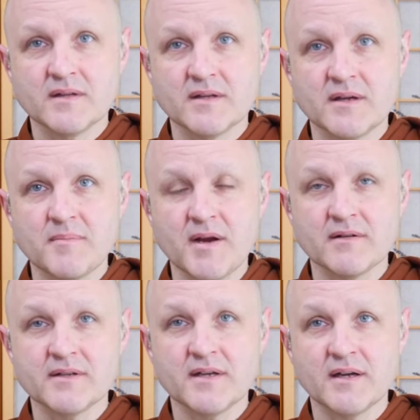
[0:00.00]

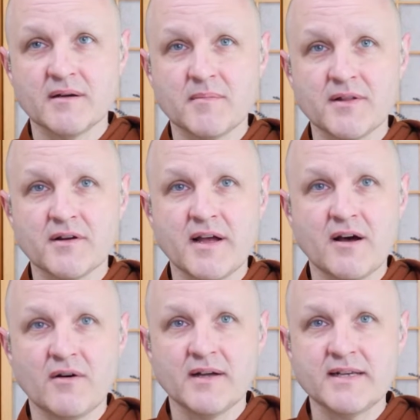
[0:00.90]
apparently a mother
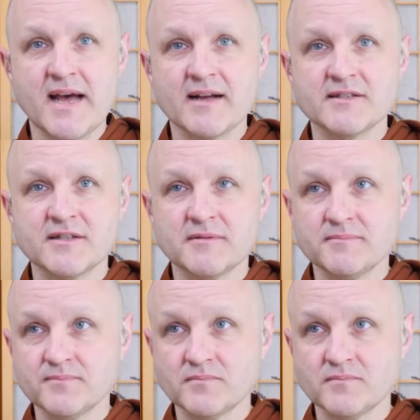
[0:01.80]
cow attacks him,